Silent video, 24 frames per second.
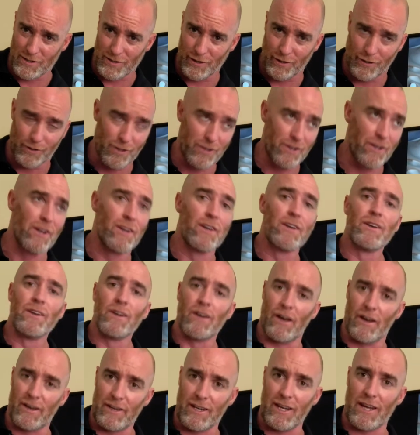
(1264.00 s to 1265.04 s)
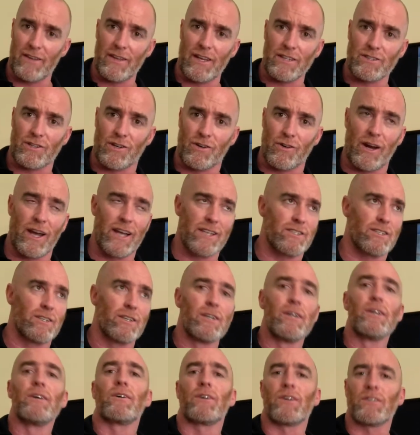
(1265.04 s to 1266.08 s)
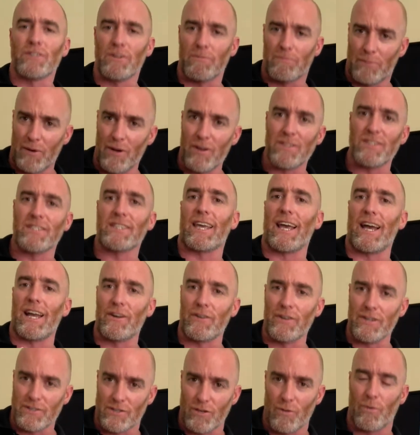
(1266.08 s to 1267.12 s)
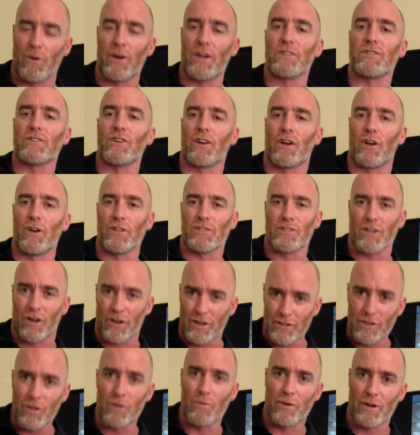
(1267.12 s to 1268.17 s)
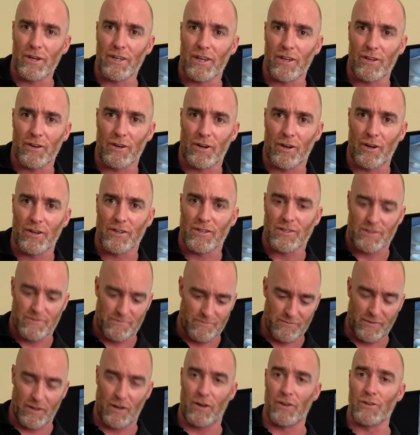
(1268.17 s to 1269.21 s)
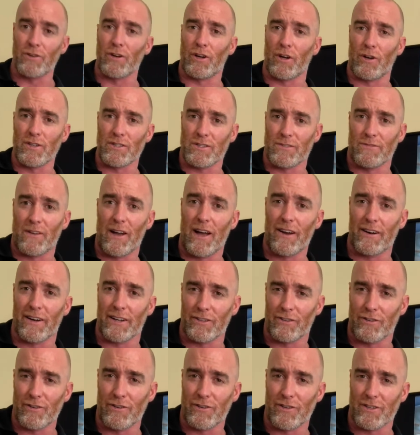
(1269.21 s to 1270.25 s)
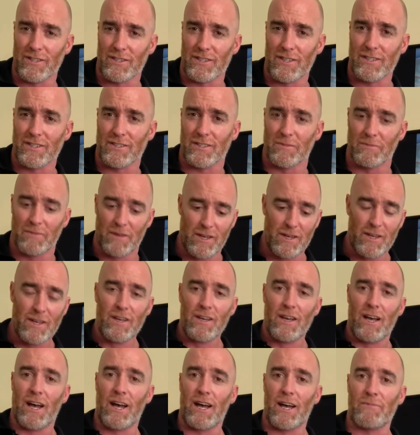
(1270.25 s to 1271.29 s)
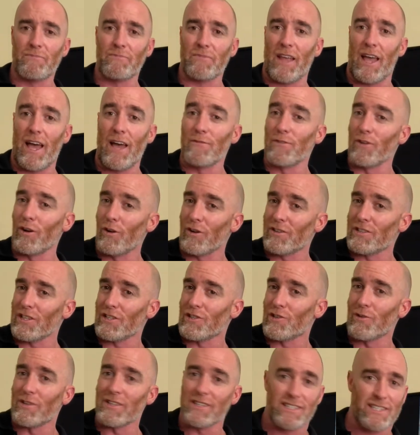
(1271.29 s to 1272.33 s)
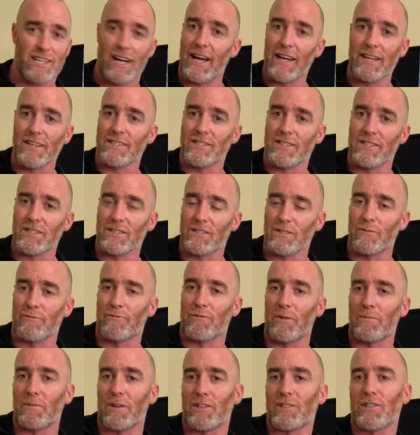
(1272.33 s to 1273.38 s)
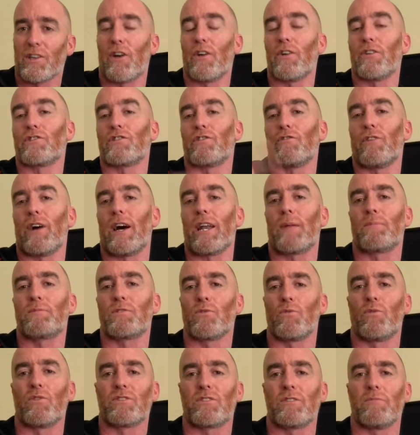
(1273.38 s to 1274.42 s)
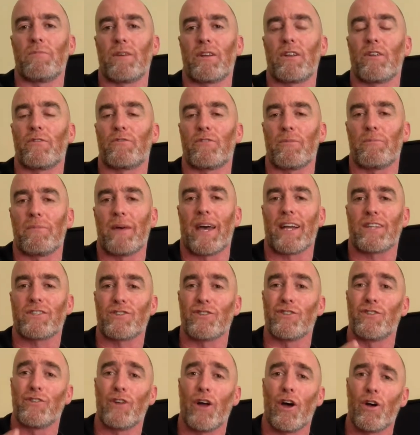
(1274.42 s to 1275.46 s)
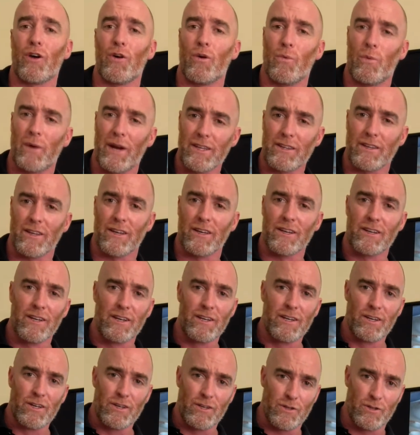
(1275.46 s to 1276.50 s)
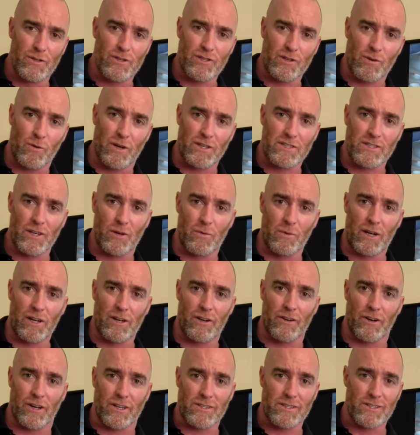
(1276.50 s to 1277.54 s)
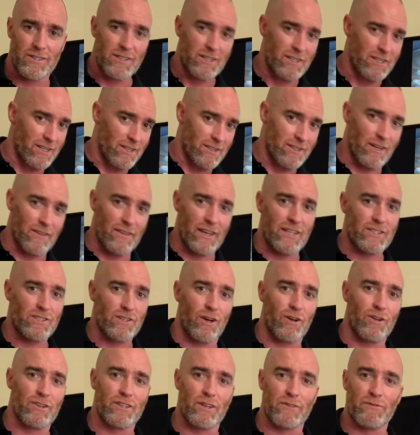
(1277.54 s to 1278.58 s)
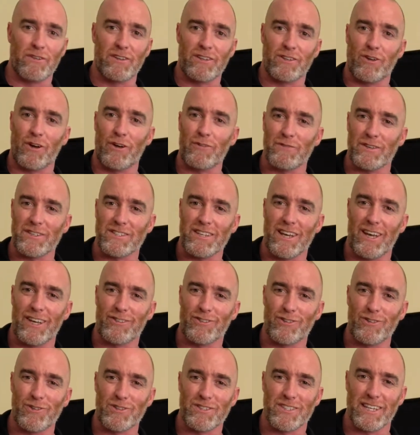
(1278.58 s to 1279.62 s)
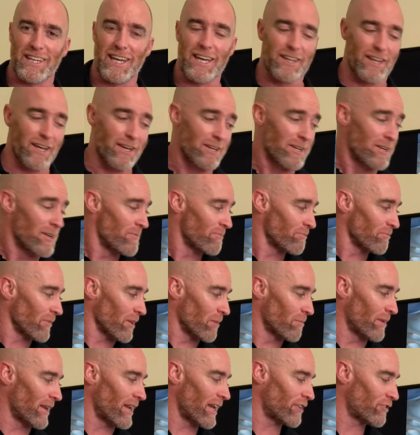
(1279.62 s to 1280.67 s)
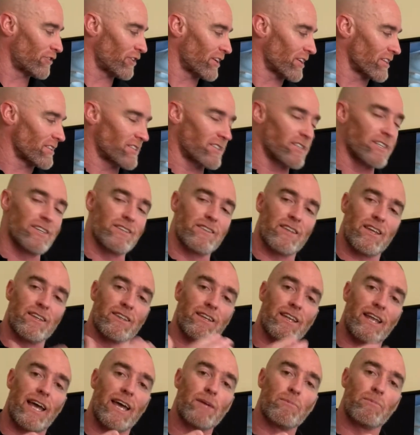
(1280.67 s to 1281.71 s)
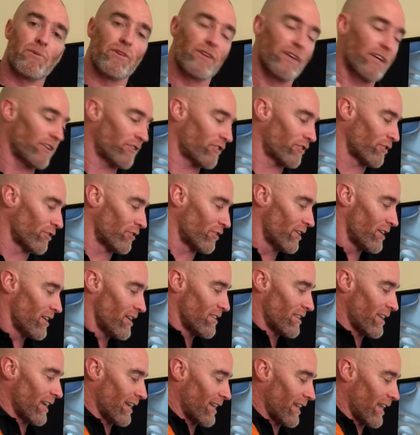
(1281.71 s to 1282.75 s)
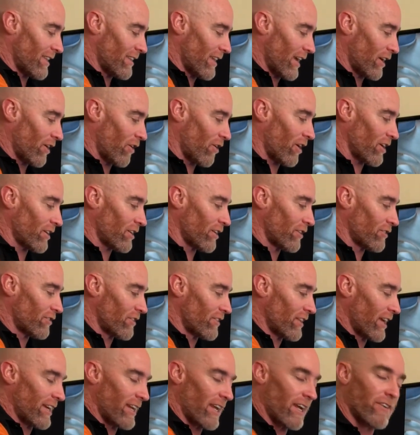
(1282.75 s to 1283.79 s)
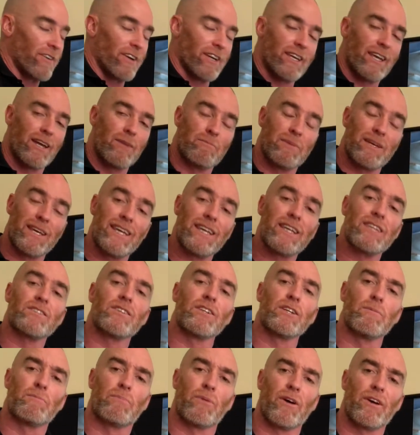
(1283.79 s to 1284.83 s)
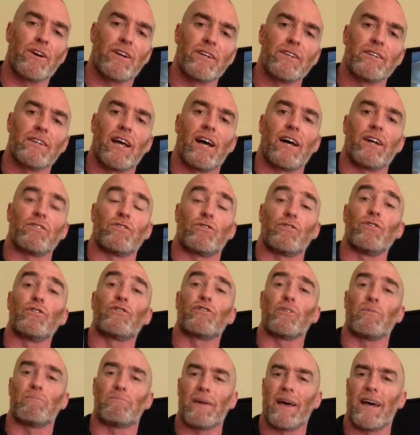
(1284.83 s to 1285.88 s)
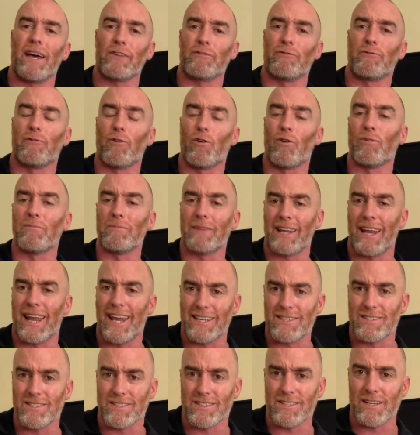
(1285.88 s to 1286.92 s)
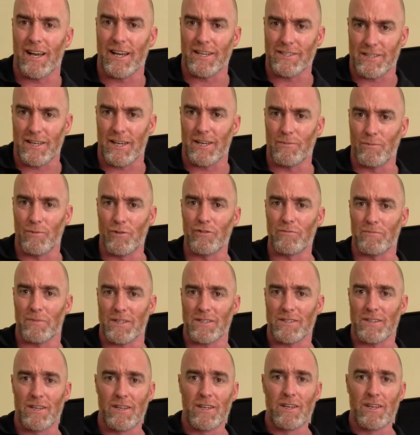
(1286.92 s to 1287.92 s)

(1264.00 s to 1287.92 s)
are good. Okay, that's great because it burns calories, it works your glutes. Are you working your glutes? Are your glutes firing during your system? Have you looked at your entire system from your toes right up towards the middle of your back to know whether you're squatting well or not? Now that's a whole different conversation altogether. But as you can see, that labral issue, that cartilage in that area can be easily broken down due to bad form and exercise and movement.